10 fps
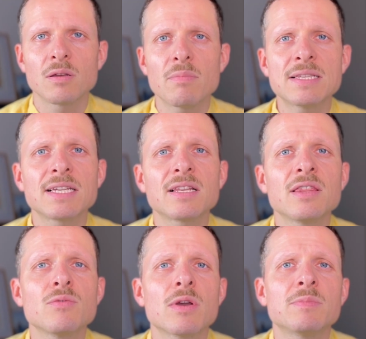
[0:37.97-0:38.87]
Basically,
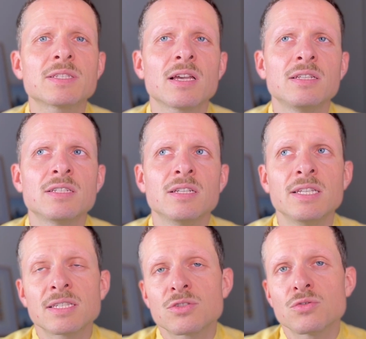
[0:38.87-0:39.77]
the website
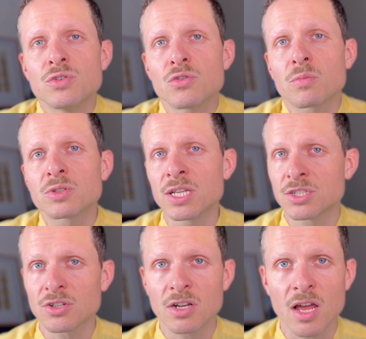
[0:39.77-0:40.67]
links to your
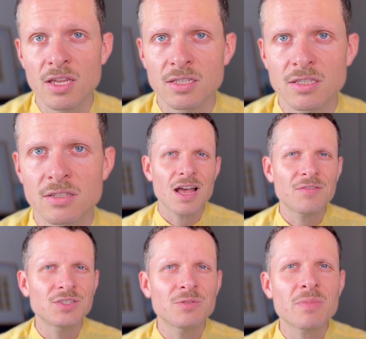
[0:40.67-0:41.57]
potential clients.
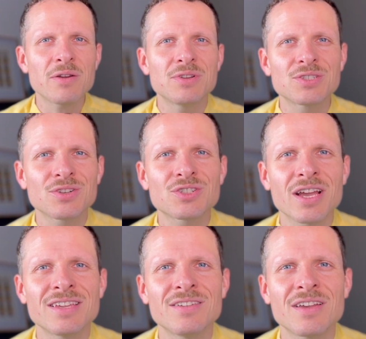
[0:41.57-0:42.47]
After my research,
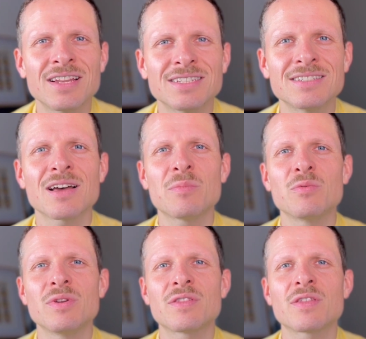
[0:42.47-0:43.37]
I ended up
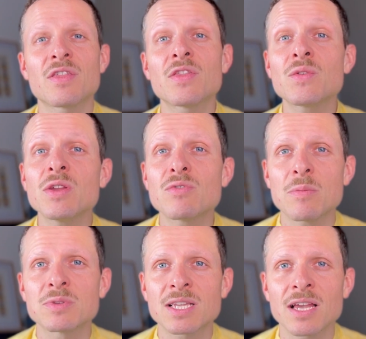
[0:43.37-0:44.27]
with three
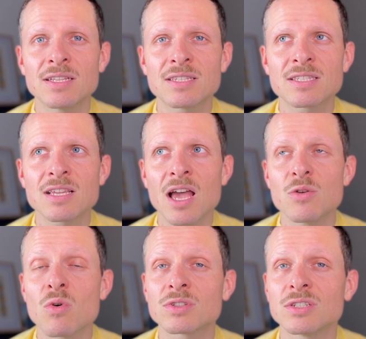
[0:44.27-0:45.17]
websites I
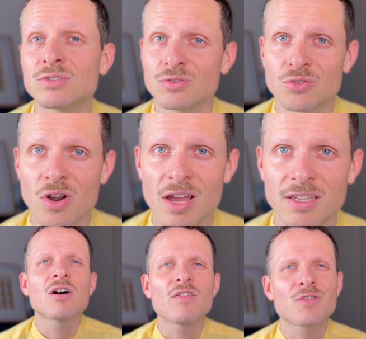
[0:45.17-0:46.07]
wanted to
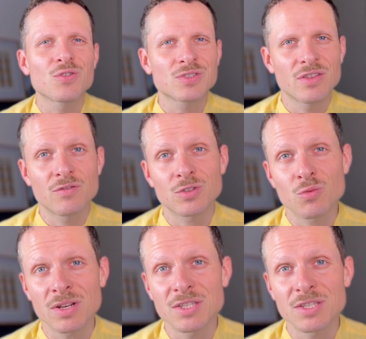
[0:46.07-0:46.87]
try. Of course, the first one is